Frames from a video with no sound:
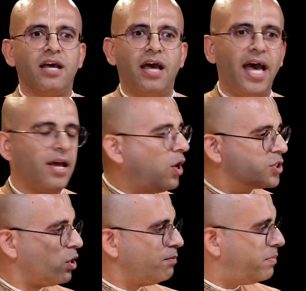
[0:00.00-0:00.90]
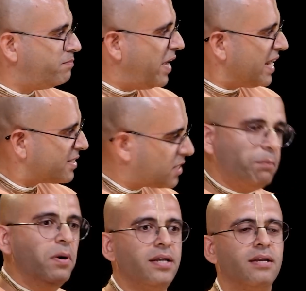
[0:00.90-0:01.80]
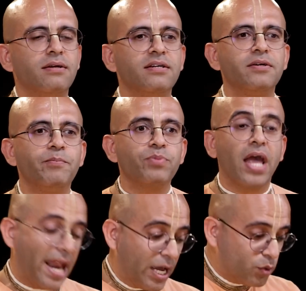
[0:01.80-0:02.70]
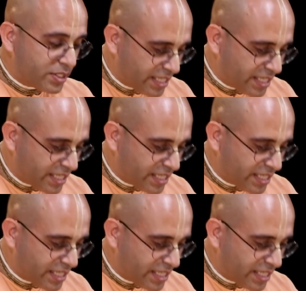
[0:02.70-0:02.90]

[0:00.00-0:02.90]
and also very stubborn. I could